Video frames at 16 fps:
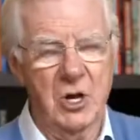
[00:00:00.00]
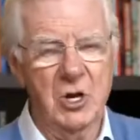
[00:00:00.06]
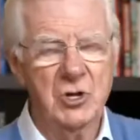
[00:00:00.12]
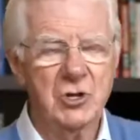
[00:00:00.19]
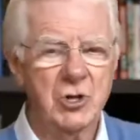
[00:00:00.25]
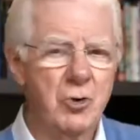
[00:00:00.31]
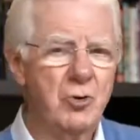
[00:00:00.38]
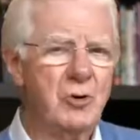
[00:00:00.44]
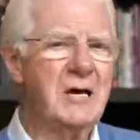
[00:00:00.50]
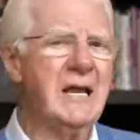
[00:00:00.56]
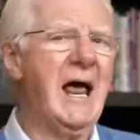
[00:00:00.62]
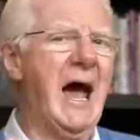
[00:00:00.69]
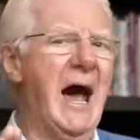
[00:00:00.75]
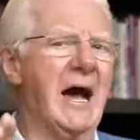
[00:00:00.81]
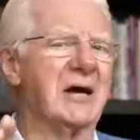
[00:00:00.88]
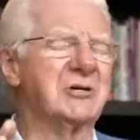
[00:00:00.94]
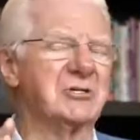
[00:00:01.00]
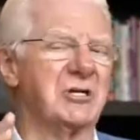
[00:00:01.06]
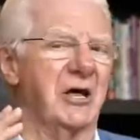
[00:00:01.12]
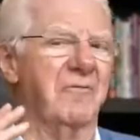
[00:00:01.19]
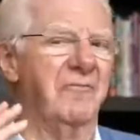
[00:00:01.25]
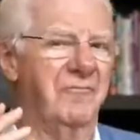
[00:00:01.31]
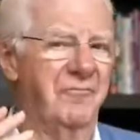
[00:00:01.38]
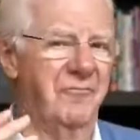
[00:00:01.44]
You can
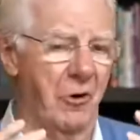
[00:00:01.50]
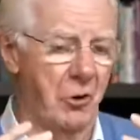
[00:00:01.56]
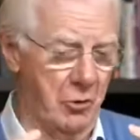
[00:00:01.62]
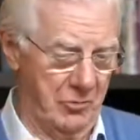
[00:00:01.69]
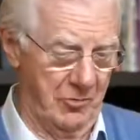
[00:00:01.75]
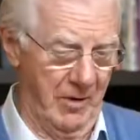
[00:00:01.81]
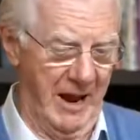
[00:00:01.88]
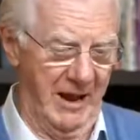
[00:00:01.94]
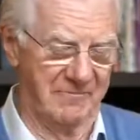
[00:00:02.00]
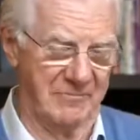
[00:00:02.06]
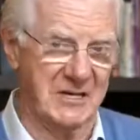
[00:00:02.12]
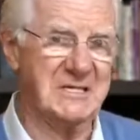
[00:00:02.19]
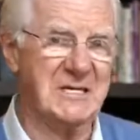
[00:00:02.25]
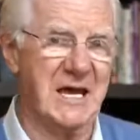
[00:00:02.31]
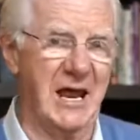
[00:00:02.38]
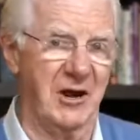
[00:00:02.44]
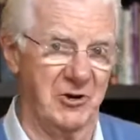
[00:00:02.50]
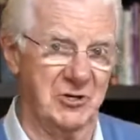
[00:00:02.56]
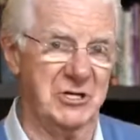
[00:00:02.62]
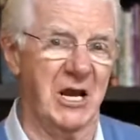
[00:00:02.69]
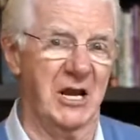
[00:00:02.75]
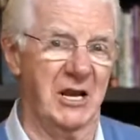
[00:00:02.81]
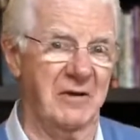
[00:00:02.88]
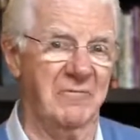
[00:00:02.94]
actually photograph this
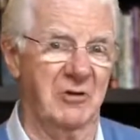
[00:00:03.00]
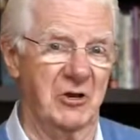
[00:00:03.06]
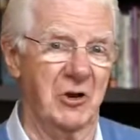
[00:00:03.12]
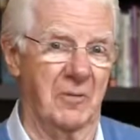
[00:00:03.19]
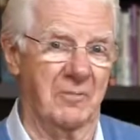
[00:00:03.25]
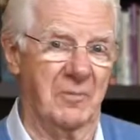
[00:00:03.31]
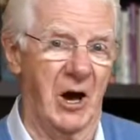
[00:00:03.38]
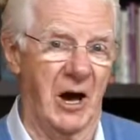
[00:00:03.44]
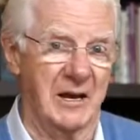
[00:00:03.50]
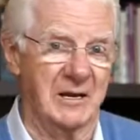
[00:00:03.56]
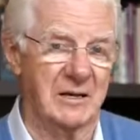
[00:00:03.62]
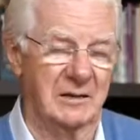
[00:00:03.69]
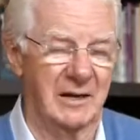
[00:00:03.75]
energy leaving your body.